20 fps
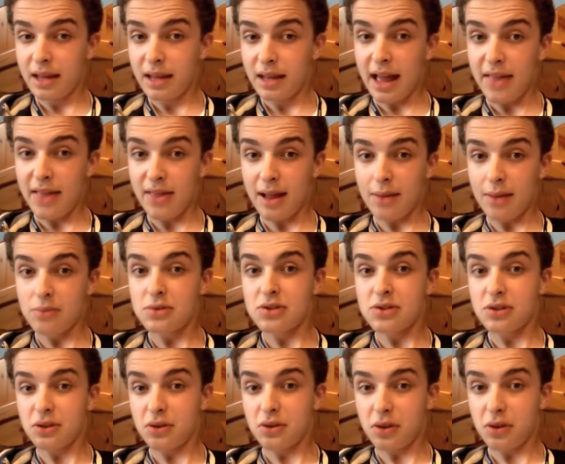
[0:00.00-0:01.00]
and that was
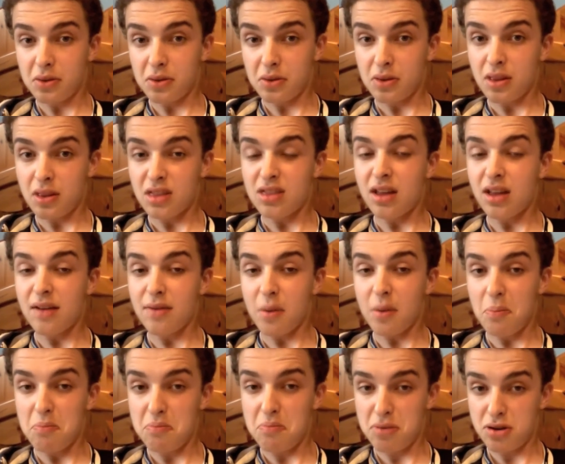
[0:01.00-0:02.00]
another
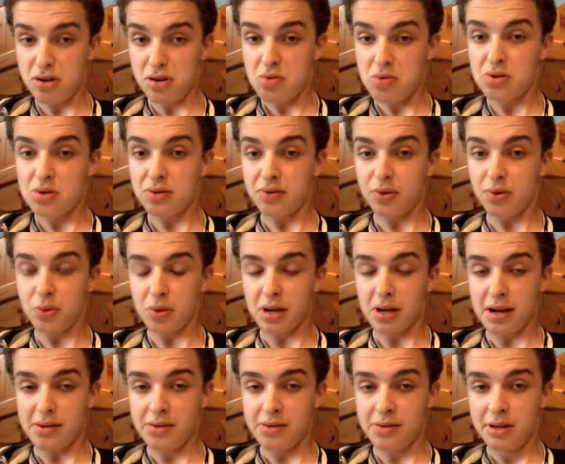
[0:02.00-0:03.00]
beautiful
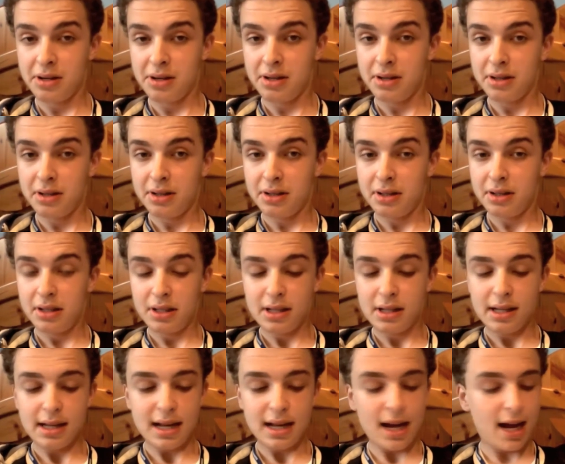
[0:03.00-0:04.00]
goal.
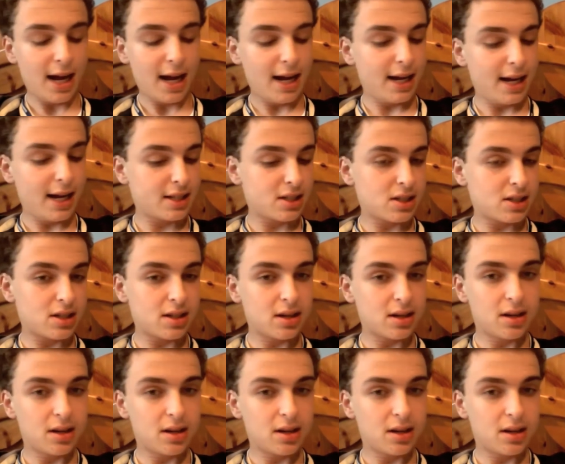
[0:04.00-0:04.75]
And